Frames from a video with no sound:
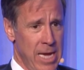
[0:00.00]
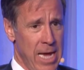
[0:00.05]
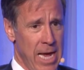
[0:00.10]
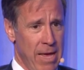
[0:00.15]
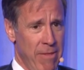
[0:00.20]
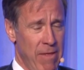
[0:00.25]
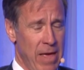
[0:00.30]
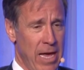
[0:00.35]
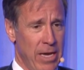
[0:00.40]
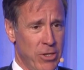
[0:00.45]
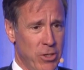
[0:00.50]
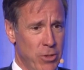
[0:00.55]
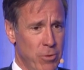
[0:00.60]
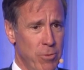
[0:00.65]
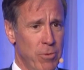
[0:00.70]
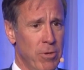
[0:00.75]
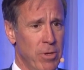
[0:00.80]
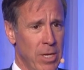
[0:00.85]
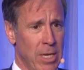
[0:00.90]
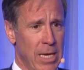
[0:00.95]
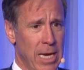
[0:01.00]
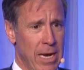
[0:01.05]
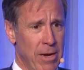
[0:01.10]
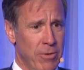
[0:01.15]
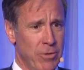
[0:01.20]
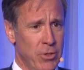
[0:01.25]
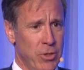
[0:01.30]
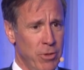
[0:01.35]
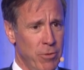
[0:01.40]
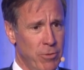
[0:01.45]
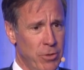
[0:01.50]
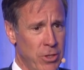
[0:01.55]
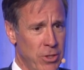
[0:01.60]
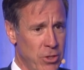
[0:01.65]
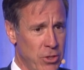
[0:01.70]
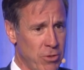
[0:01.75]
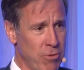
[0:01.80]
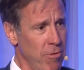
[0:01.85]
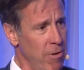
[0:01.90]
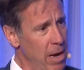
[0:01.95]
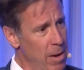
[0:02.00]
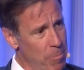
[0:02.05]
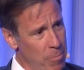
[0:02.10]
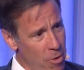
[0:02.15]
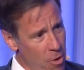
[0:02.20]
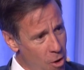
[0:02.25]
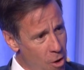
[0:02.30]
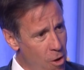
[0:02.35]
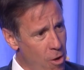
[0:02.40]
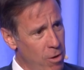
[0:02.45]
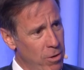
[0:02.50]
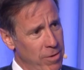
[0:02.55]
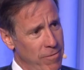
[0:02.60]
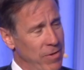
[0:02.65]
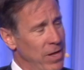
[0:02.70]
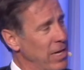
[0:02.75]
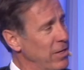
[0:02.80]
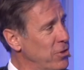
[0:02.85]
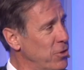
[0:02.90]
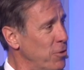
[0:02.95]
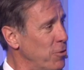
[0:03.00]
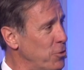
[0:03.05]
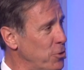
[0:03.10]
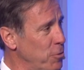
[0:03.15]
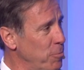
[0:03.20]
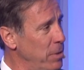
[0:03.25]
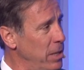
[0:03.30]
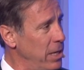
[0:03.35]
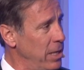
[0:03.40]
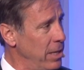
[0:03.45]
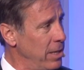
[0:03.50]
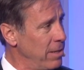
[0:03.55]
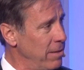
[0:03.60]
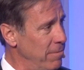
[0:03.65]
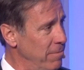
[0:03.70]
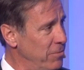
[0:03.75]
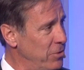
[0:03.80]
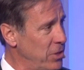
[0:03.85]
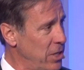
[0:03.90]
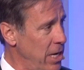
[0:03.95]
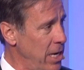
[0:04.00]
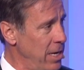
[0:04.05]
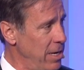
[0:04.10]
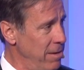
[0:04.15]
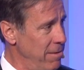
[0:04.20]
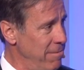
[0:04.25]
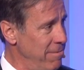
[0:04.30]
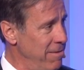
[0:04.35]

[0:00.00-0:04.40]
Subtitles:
and that tool allows you to scrape all of that social media site